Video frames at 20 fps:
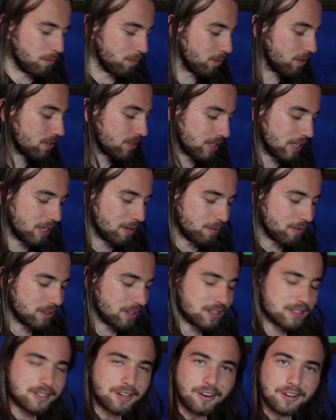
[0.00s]
We're seeing what
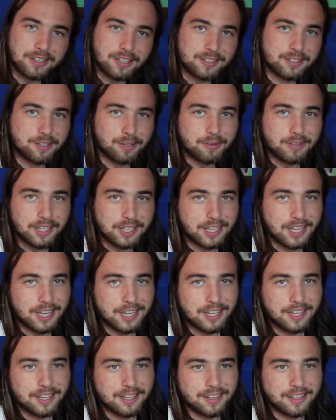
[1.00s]
this card is doing
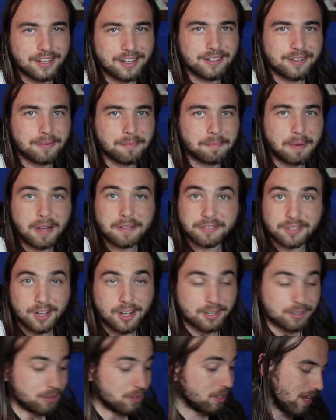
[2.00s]
in Bob
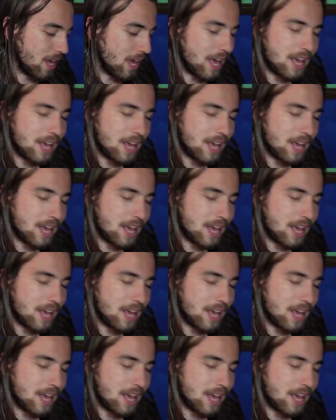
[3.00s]
Sagara,